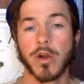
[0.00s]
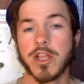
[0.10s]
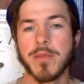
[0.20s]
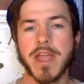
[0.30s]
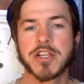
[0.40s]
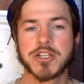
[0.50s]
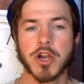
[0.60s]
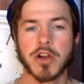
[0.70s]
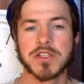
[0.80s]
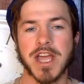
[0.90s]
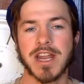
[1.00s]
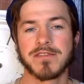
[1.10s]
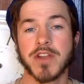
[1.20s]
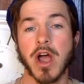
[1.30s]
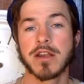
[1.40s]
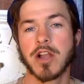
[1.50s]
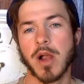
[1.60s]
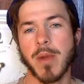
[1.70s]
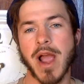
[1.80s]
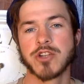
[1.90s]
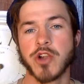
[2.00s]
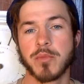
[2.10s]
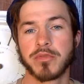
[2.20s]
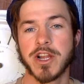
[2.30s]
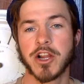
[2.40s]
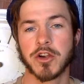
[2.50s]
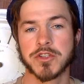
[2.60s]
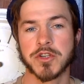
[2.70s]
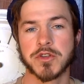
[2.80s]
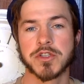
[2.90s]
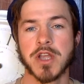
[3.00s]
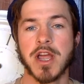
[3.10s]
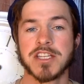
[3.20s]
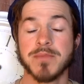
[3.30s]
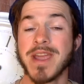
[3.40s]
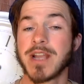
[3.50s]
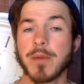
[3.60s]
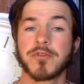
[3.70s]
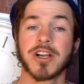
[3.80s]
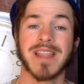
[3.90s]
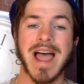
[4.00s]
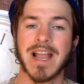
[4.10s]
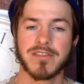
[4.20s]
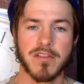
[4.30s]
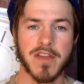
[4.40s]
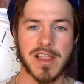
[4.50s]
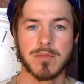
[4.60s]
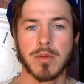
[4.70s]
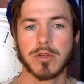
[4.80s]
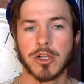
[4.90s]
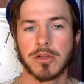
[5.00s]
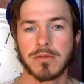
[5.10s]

make sugars out of non-carbohydrate precursors to make up for a lack of available